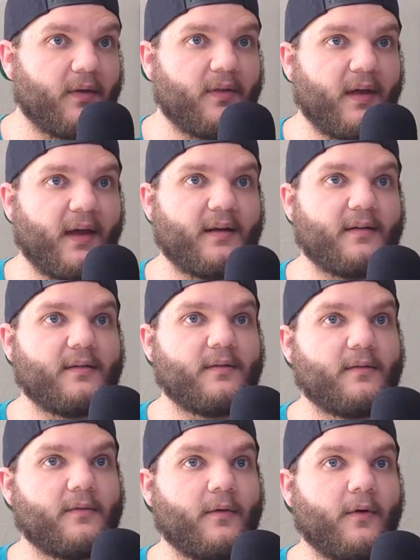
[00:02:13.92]
than
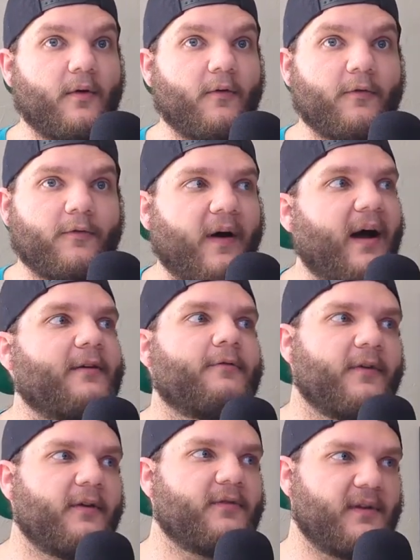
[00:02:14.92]

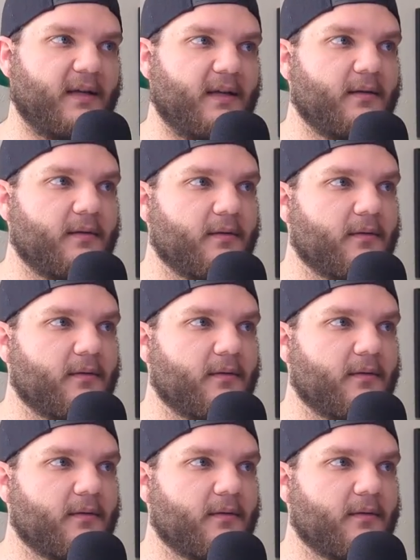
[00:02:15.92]
$5.50